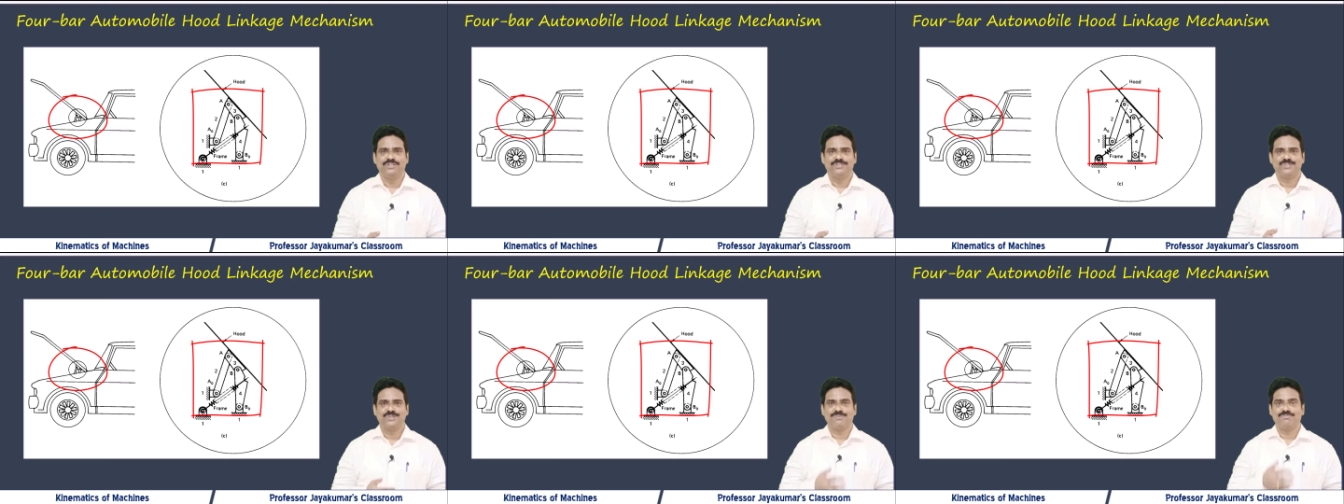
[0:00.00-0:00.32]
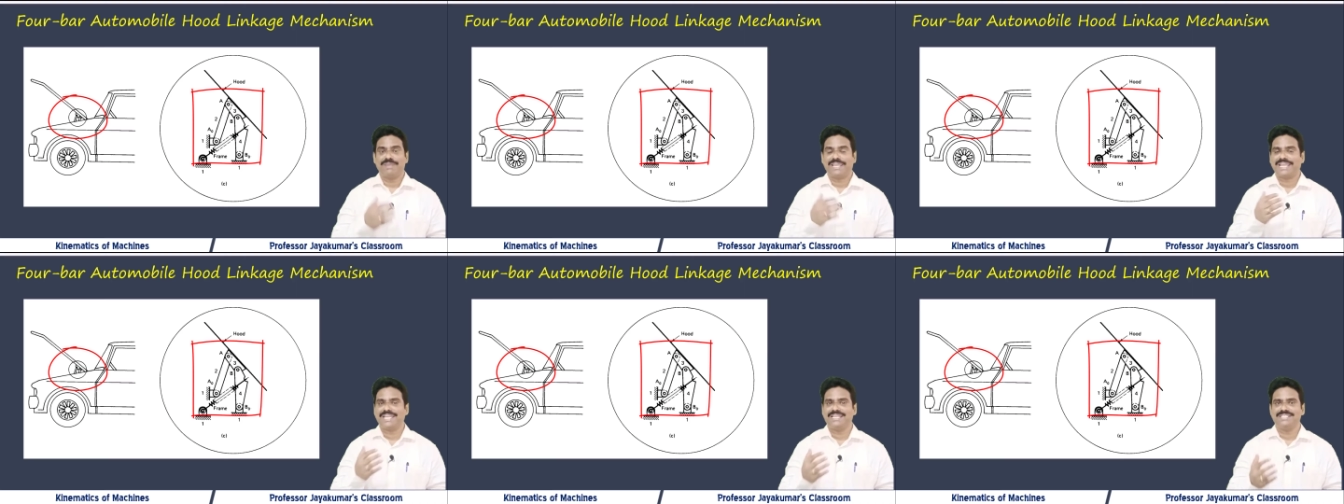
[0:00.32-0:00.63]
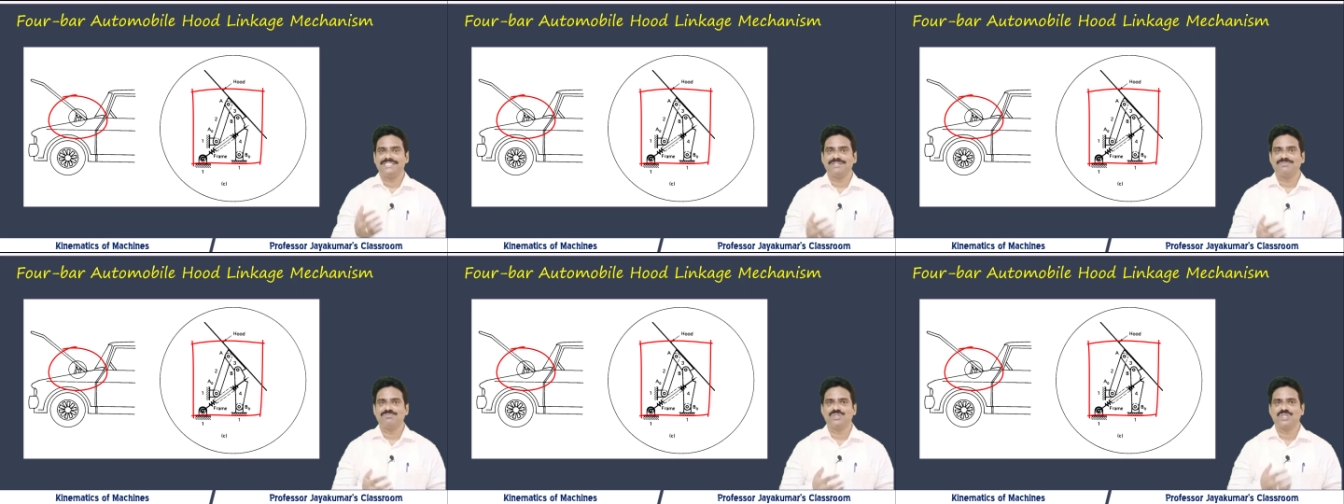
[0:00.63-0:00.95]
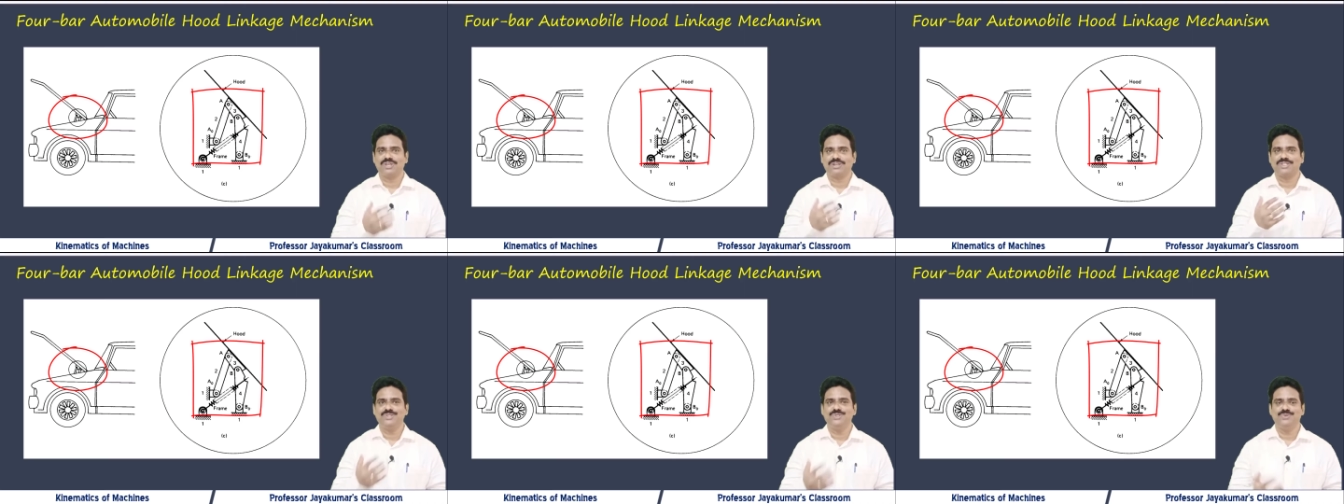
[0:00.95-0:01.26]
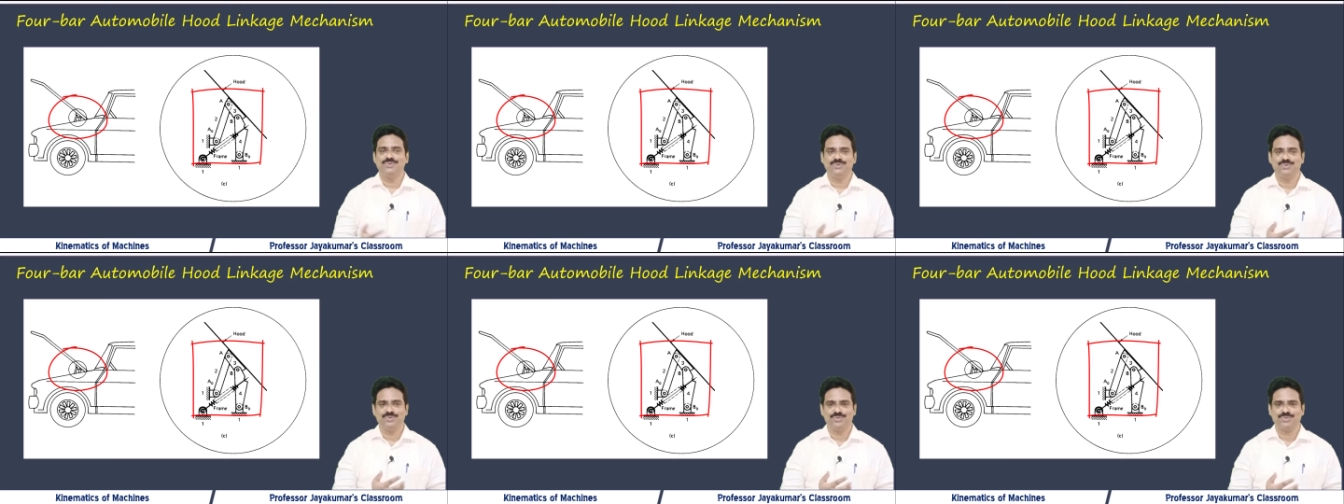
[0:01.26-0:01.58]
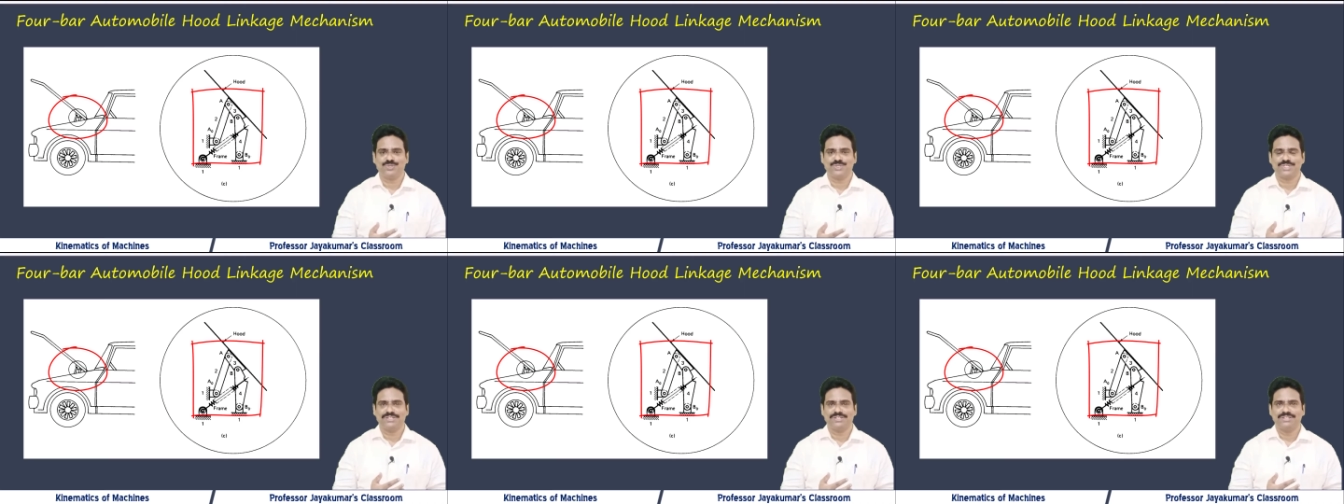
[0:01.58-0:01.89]
So mechanisms are
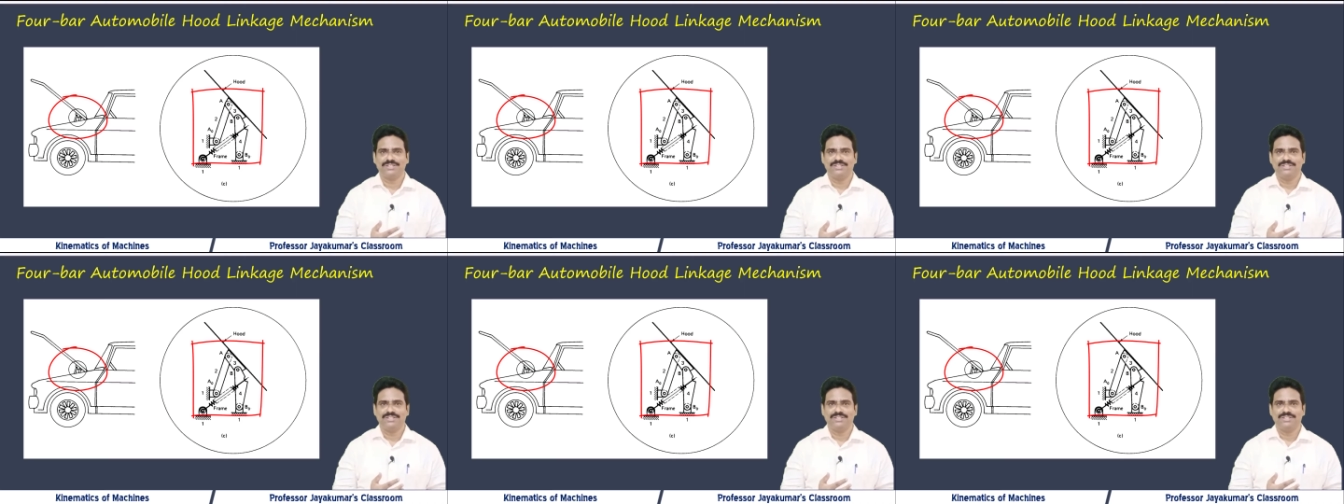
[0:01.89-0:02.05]
used